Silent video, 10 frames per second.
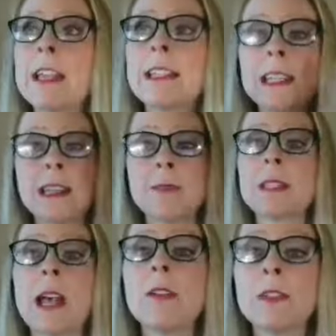see
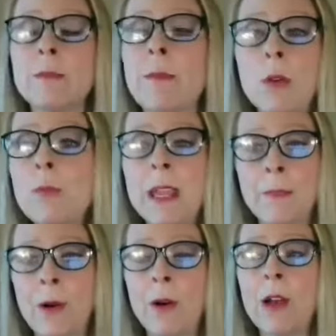themselves in both
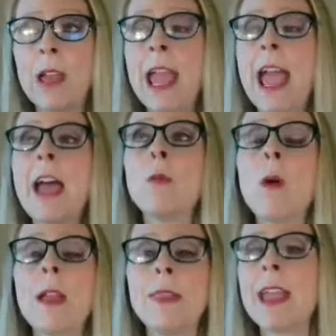people. And
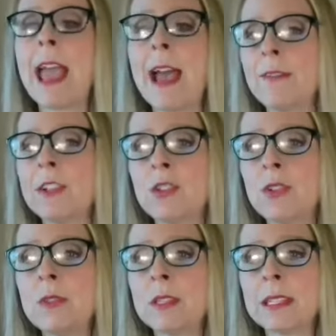when they have to
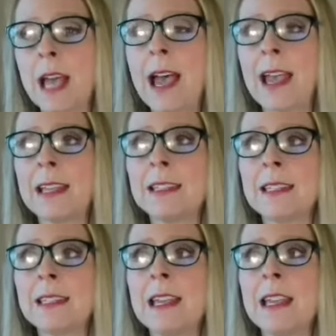choose
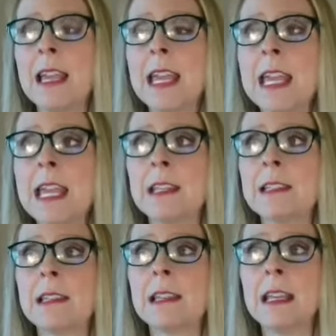sides,
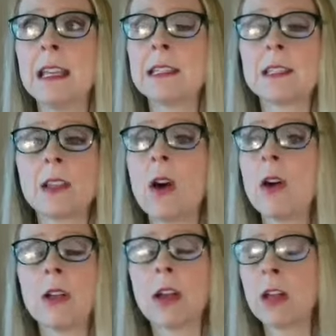it's
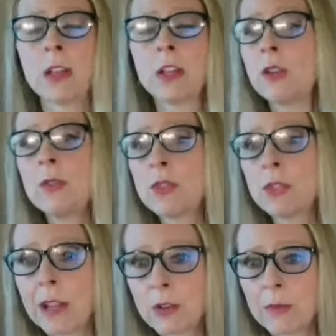a huge
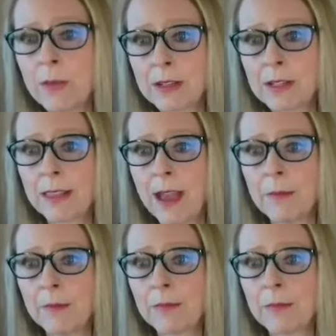detriment to
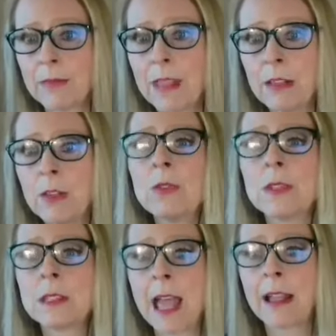them. They
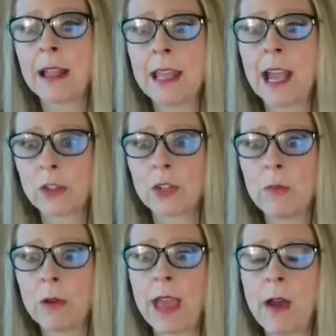lose that
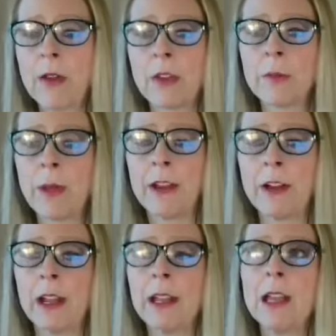connection with that other
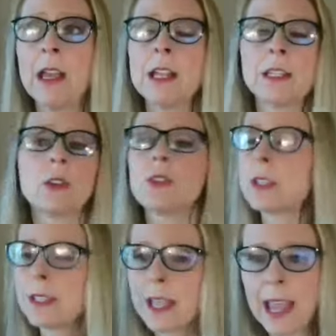parent. So it's
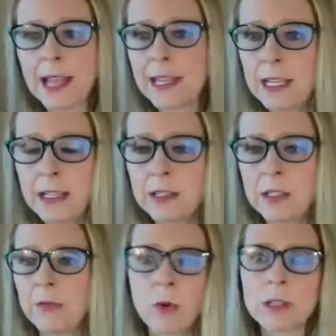just like any
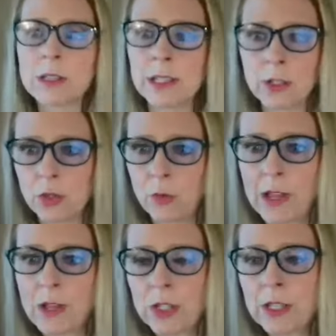divorce
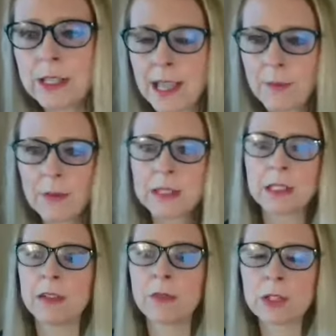situation. This happens
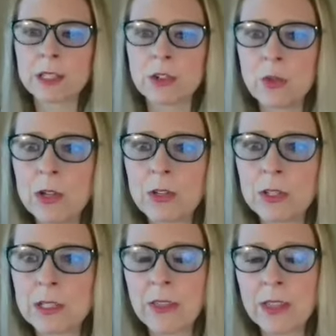in divorce
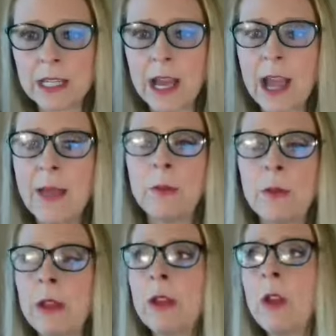situations all the time. And
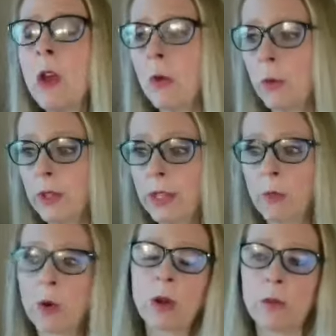we really
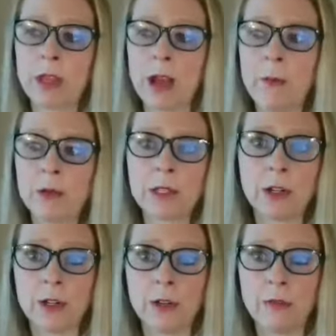work with couples that
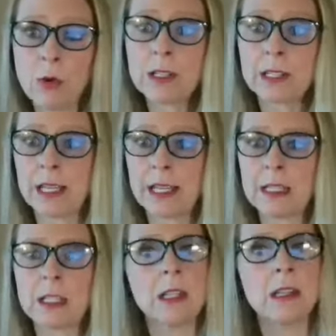are divorcing
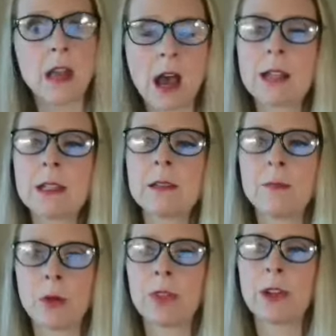to not
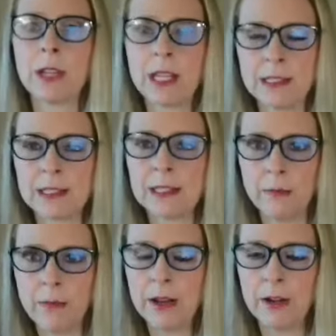put their kids in the
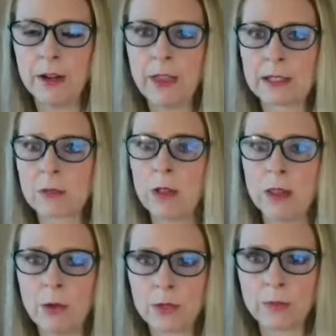middle. That's one of
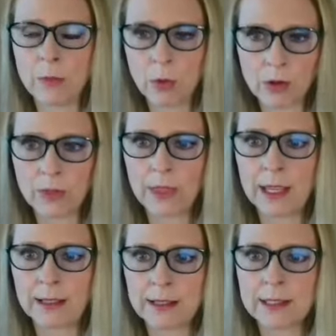the most important
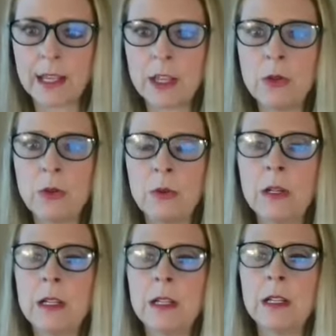things that you
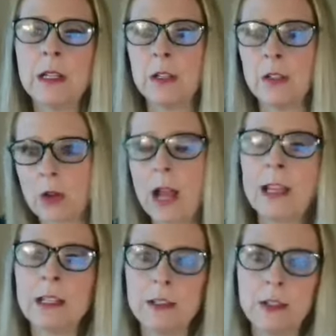try
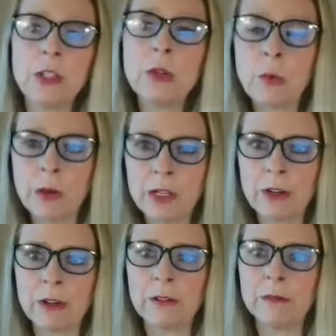to do when
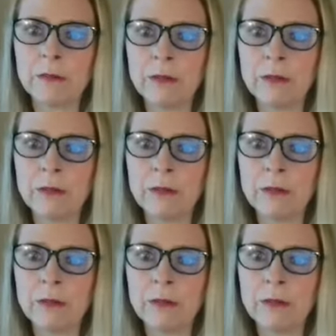you're,